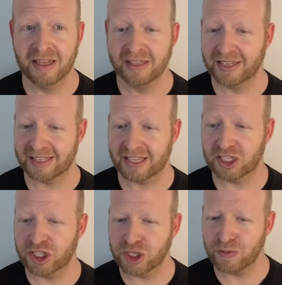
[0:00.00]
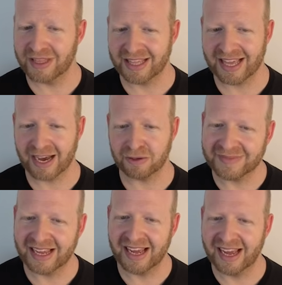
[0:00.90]
Let's shoot this out,
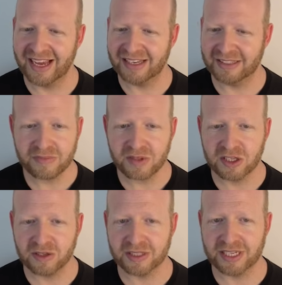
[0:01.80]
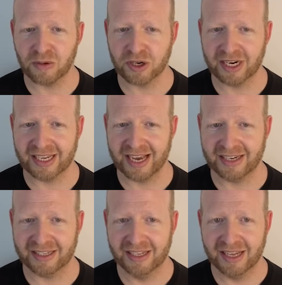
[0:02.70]
and you'll see we're going to get